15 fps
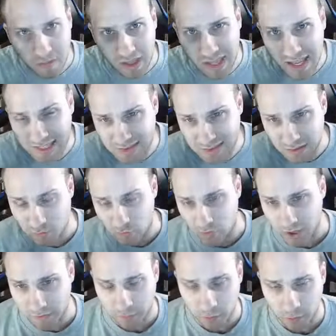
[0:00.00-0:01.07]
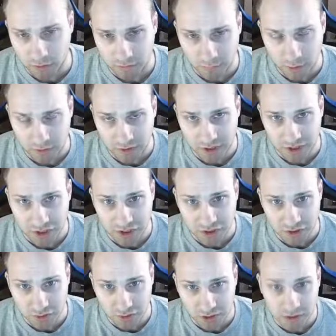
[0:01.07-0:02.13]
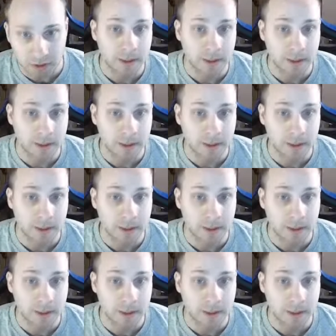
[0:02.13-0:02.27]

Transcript: Add some rough foliage into it.